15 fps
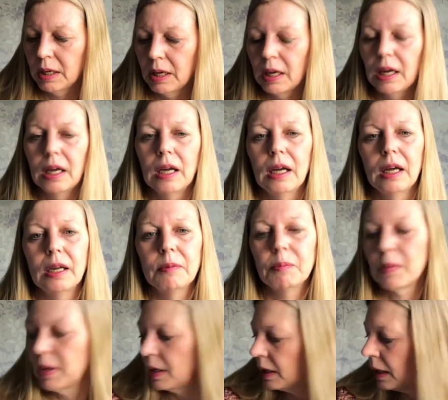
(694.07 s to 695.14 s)
And
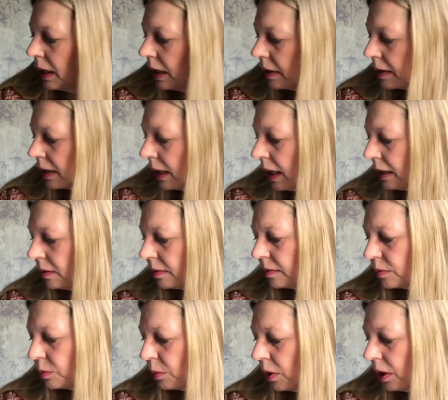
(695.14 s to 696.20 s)
the
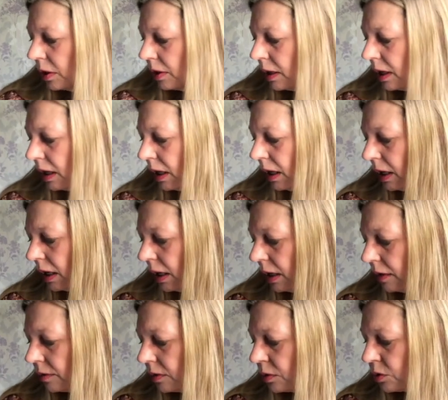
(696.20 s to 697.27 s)
last one
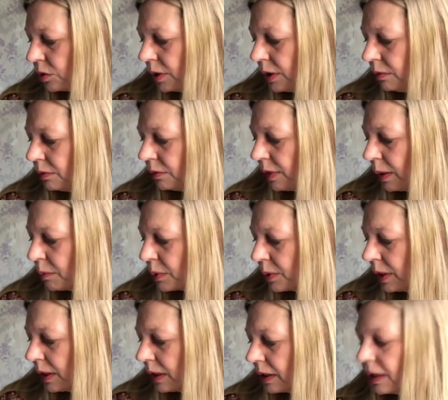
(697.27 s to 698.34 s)
is Dream
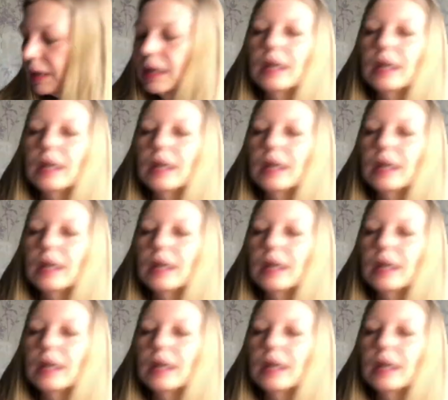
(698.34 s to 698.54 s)
Fabric.